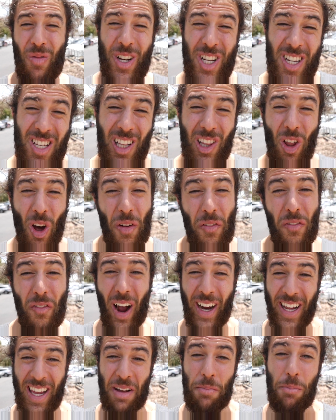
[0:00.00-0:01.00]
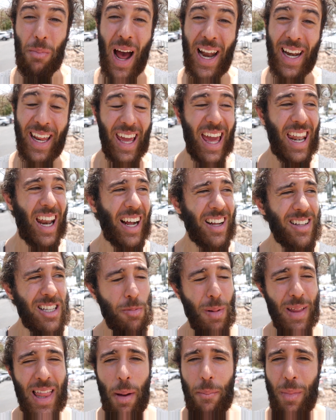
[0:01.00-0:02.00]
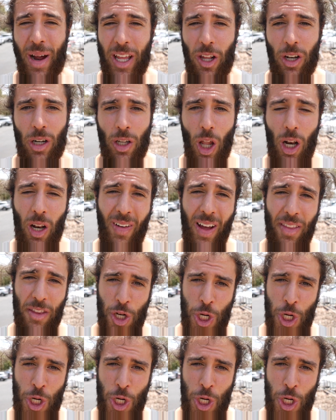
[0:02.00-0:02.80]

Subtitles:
which is a lot of fucking money and I can spend that money on a lot of other